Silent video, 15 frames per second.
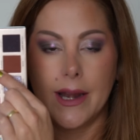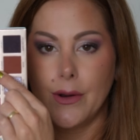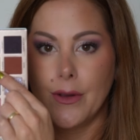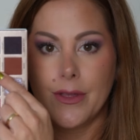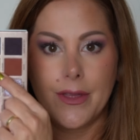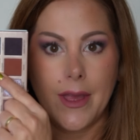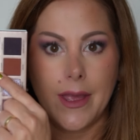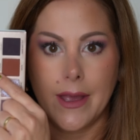
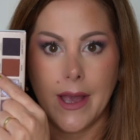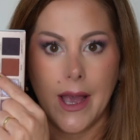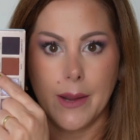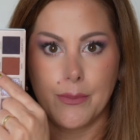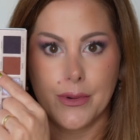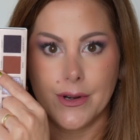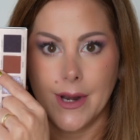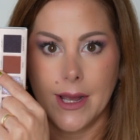don't think I
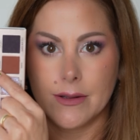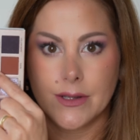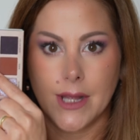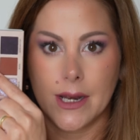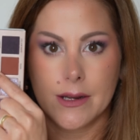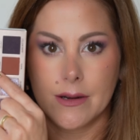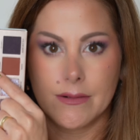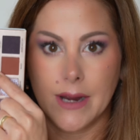pronounced
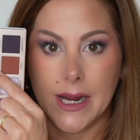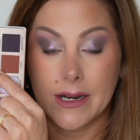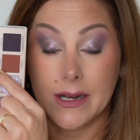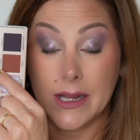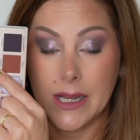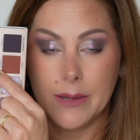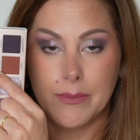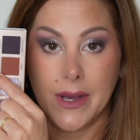that correctly,